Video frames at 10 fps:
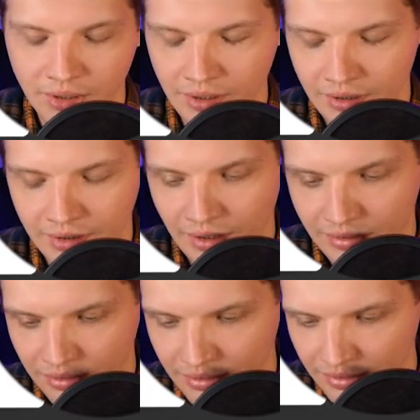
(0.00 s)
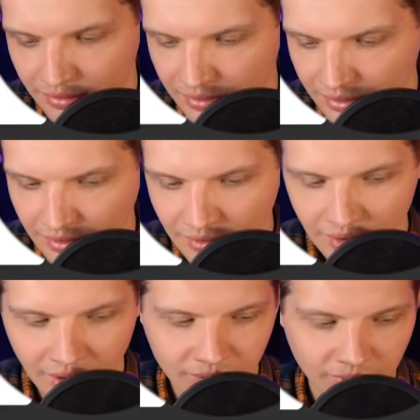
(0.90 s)
And as you can see,
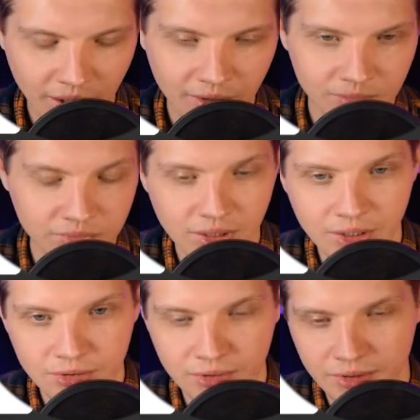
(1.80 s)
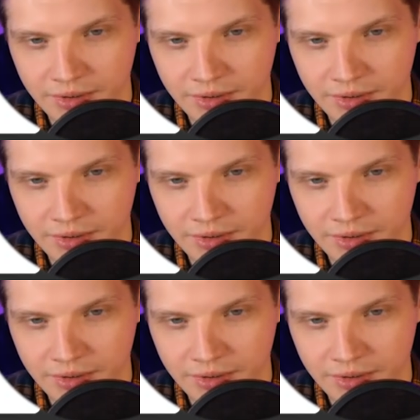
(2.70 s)
we have pretty short